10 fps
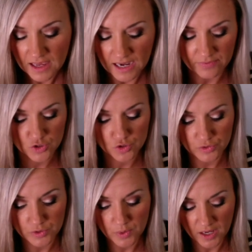And the
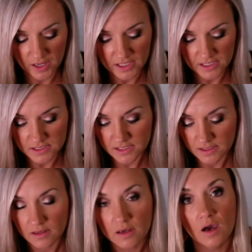true height
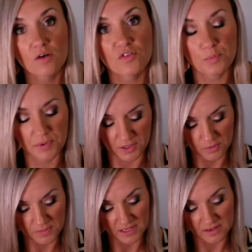of our
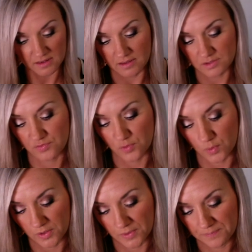pyramid is 4.